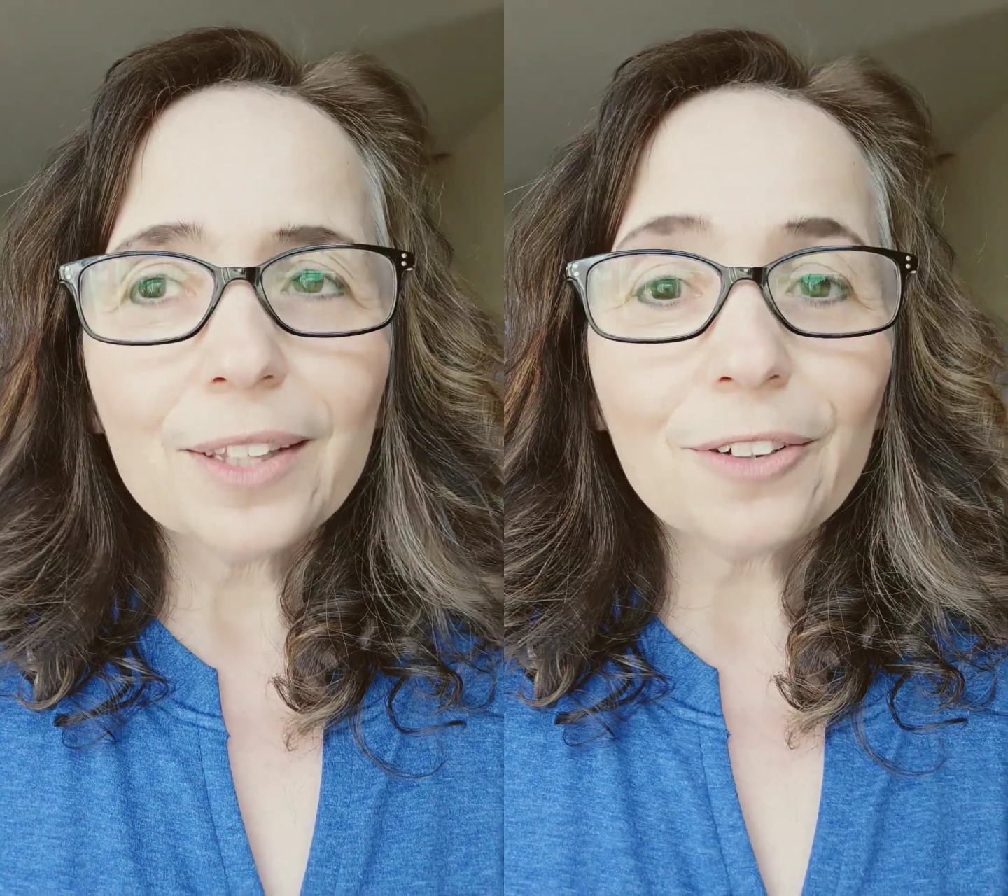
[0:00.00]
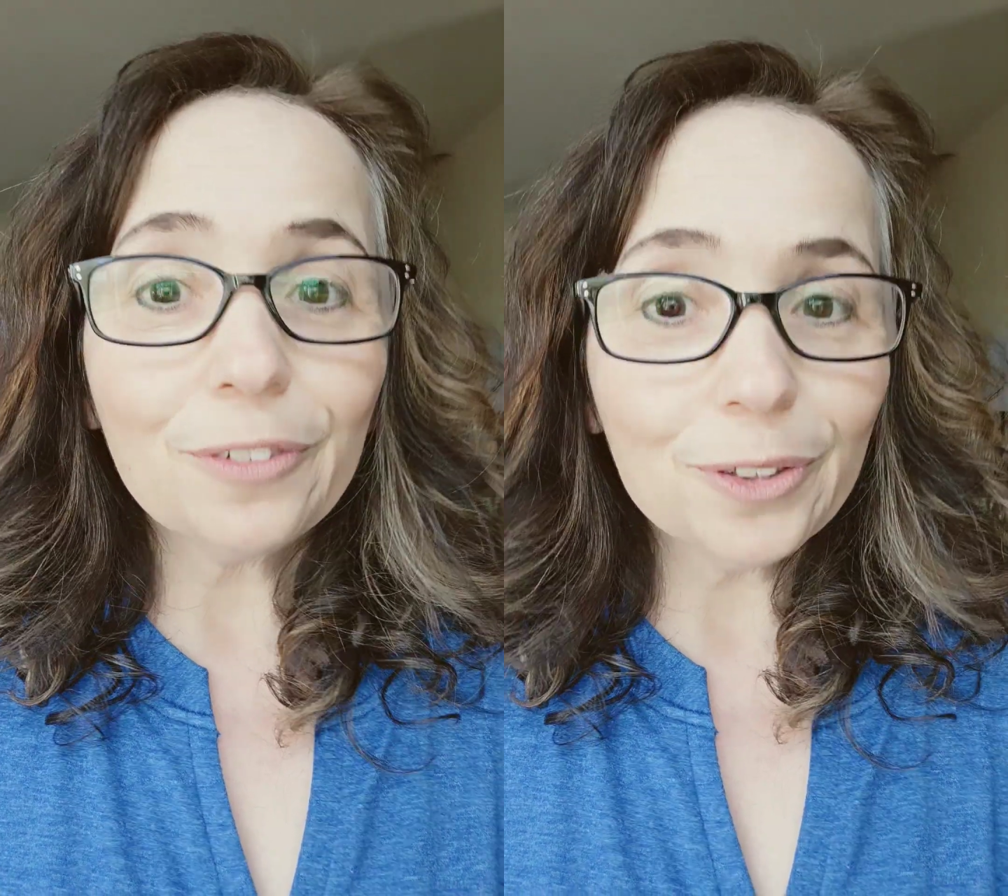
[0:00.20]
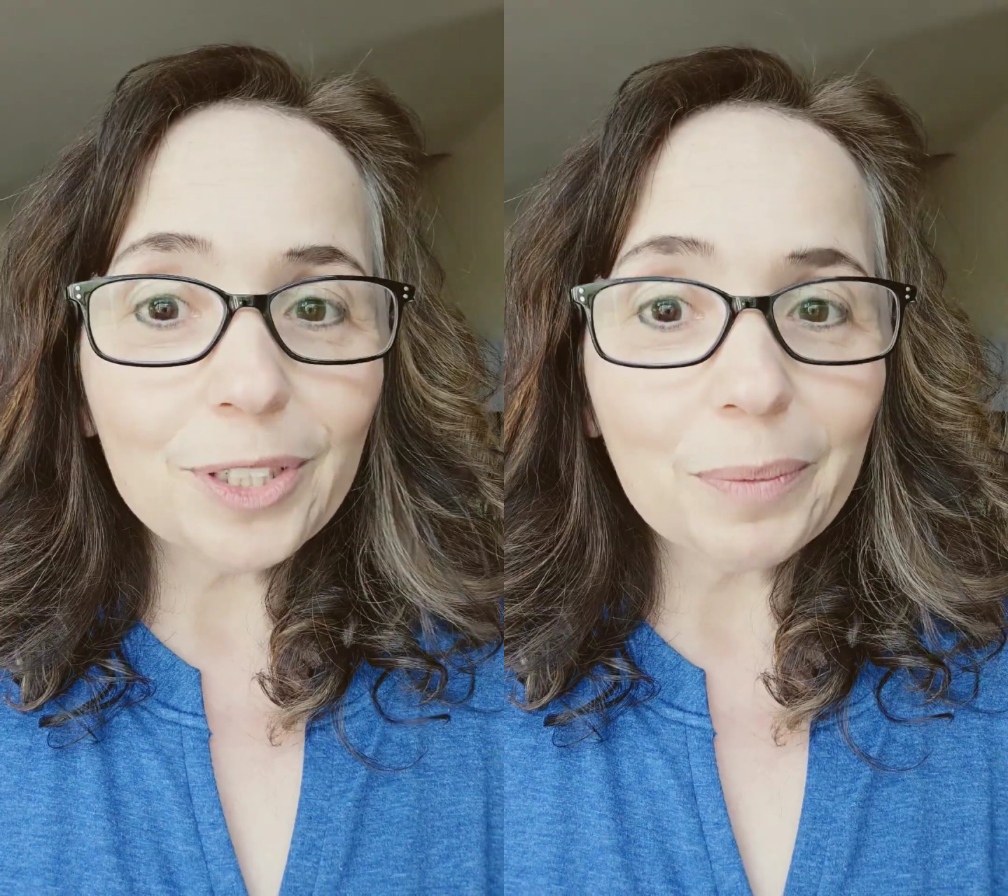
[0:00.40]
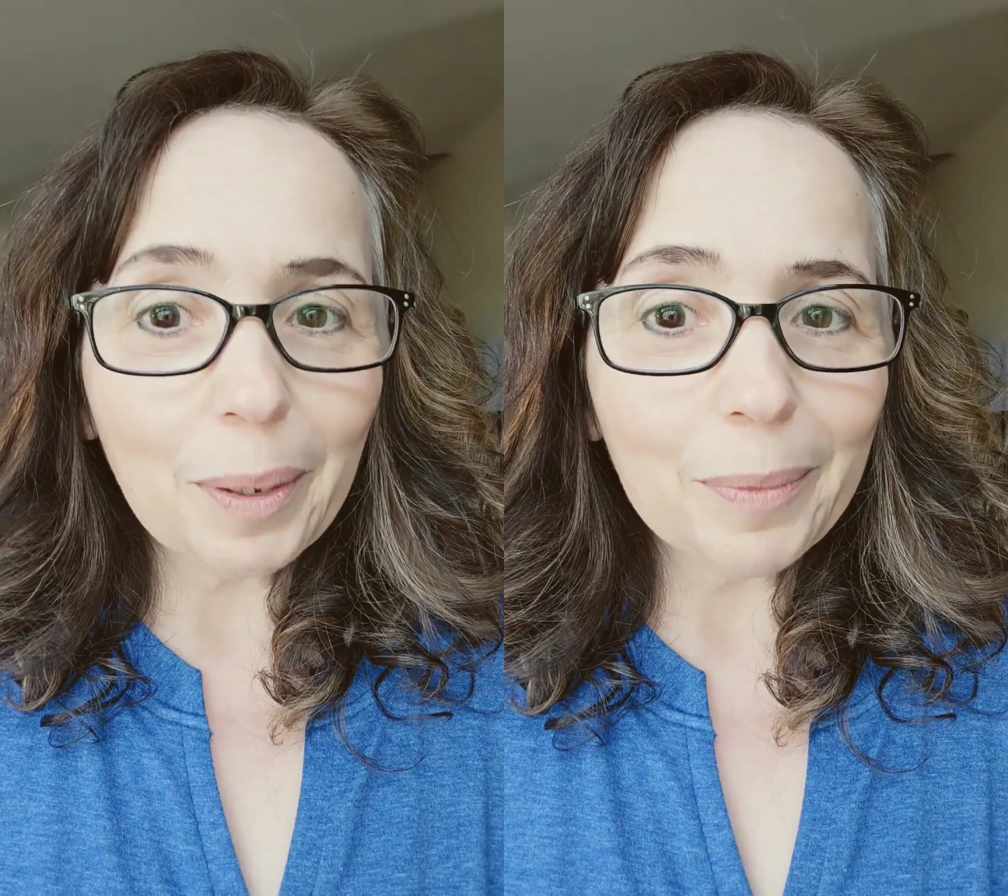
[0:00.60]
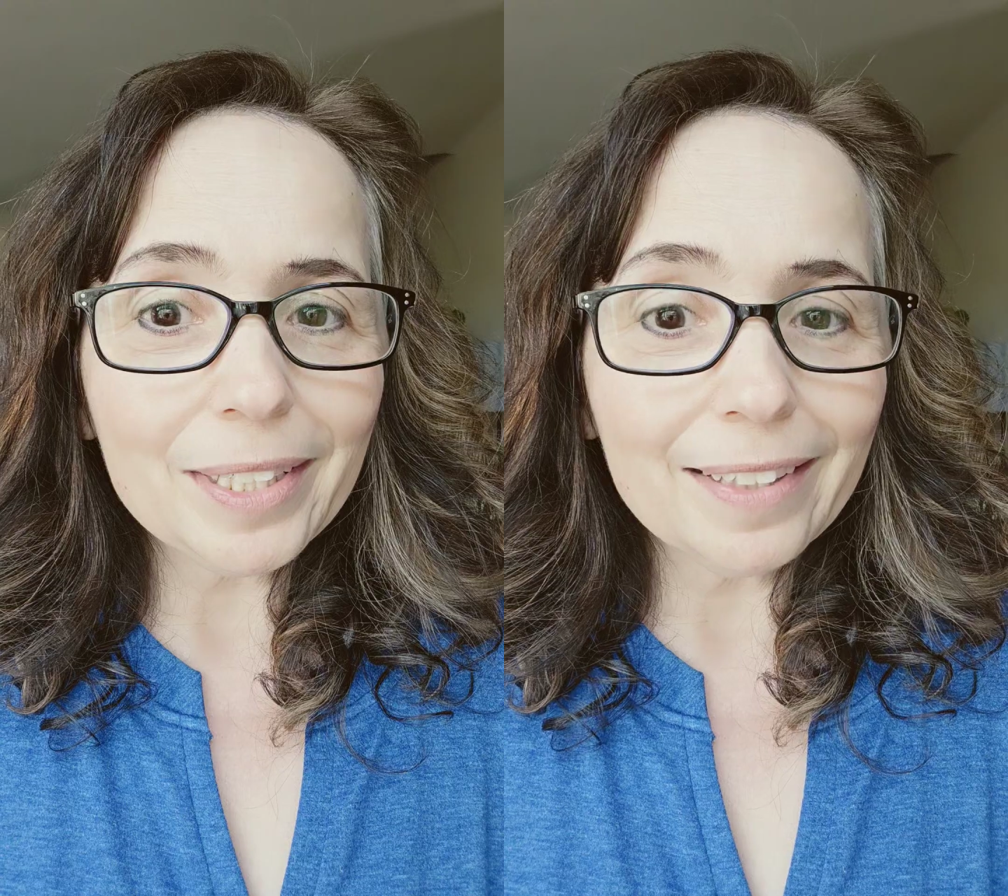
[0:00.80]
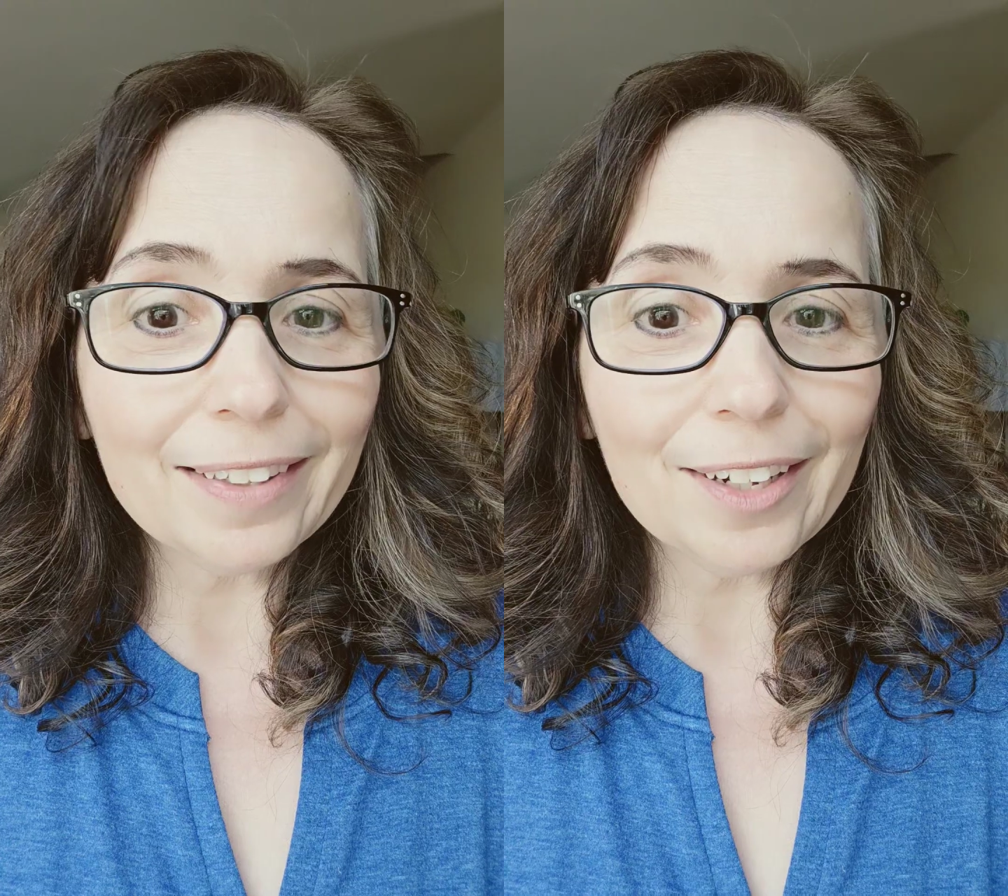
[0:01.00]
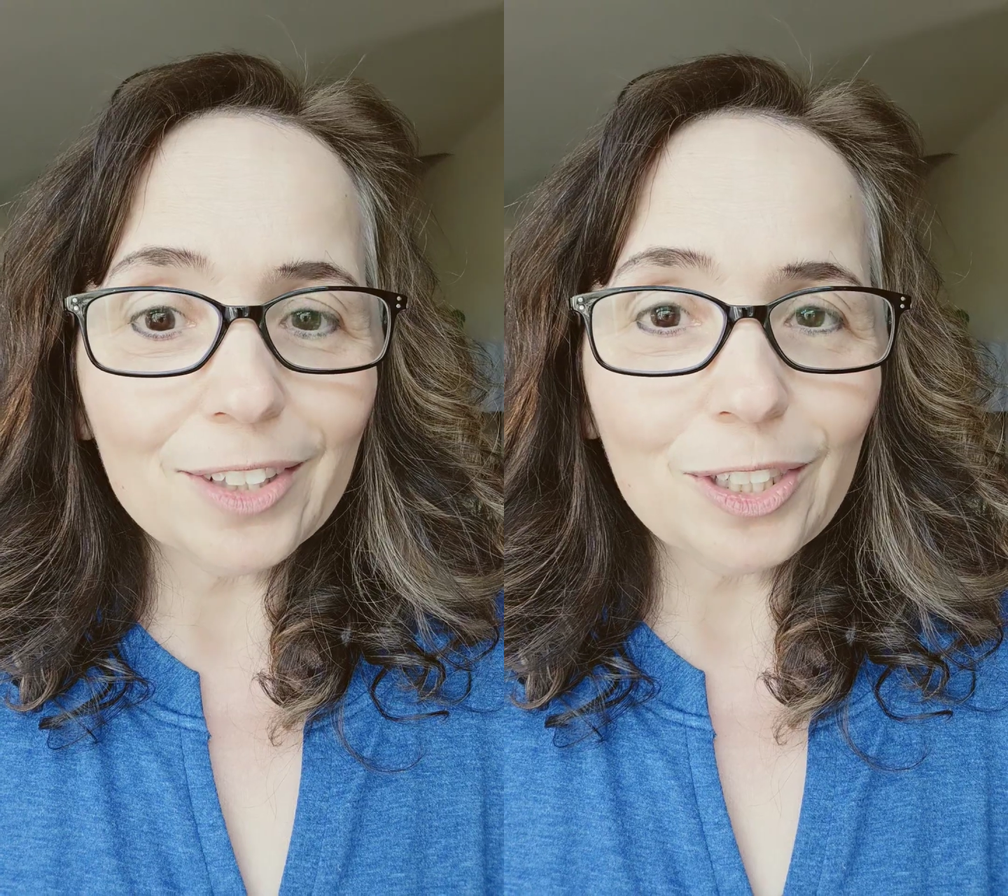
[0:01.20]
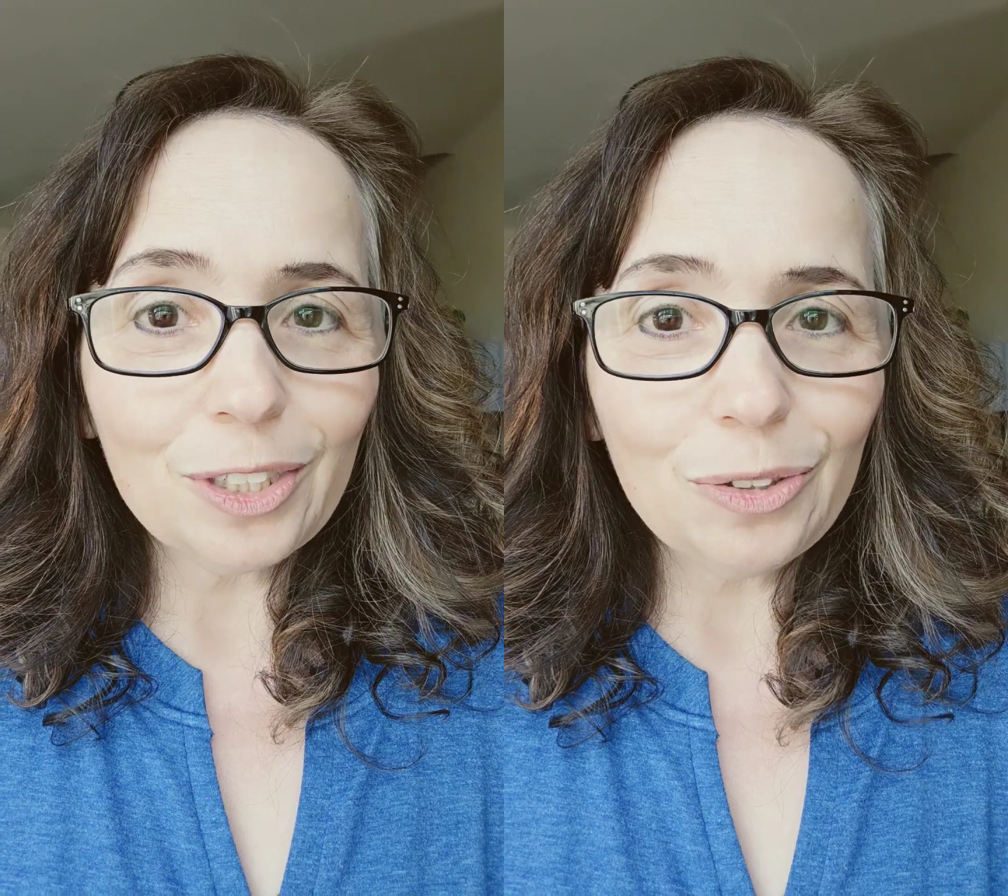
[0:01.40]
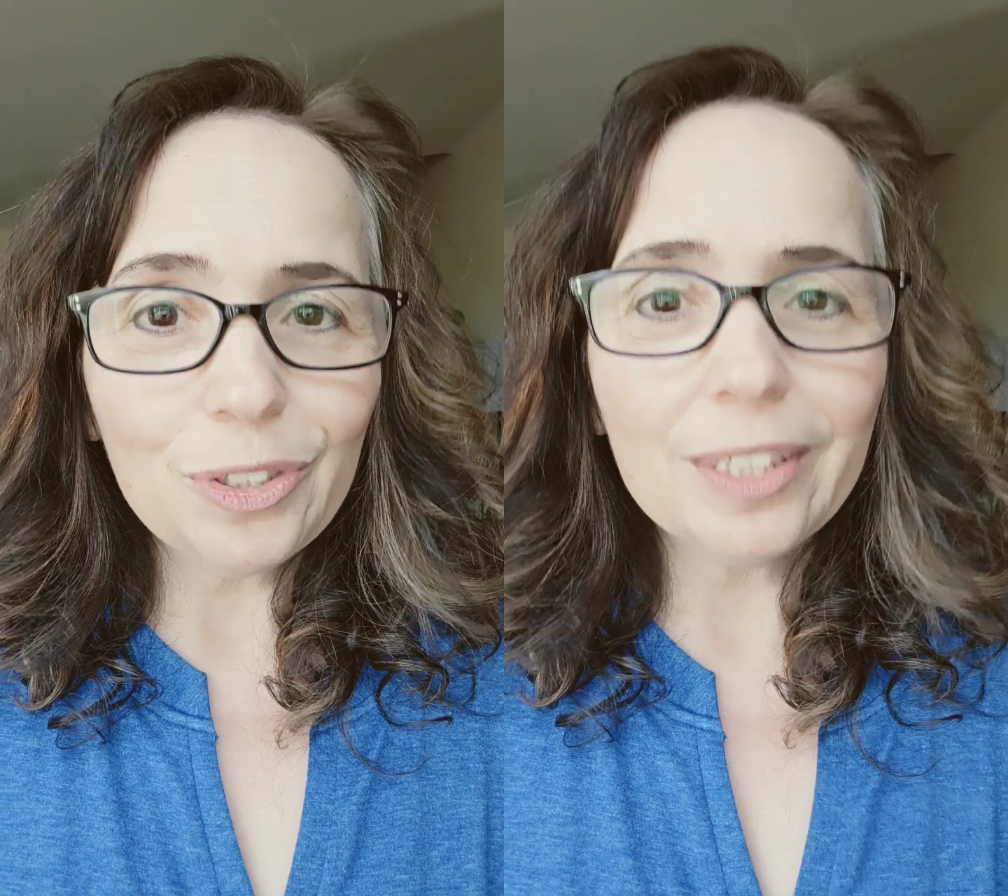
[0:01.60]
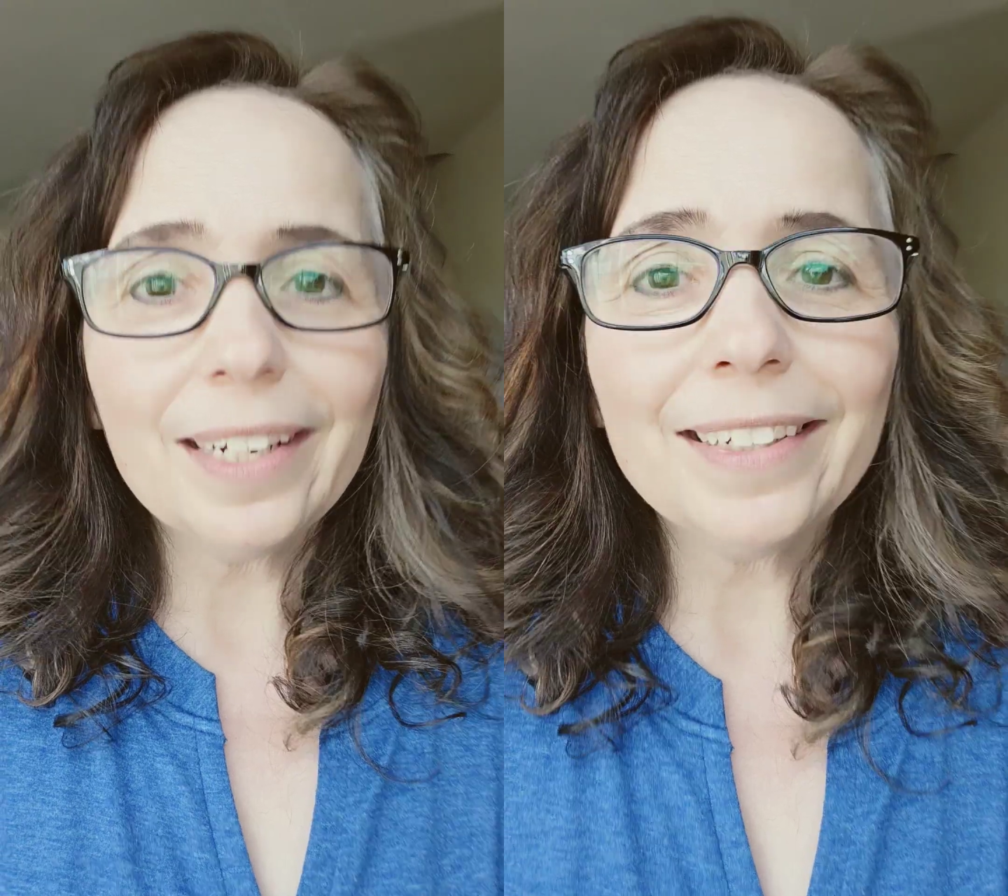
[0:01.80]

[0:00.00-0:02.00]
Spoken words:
The First Amendment to the Constitution,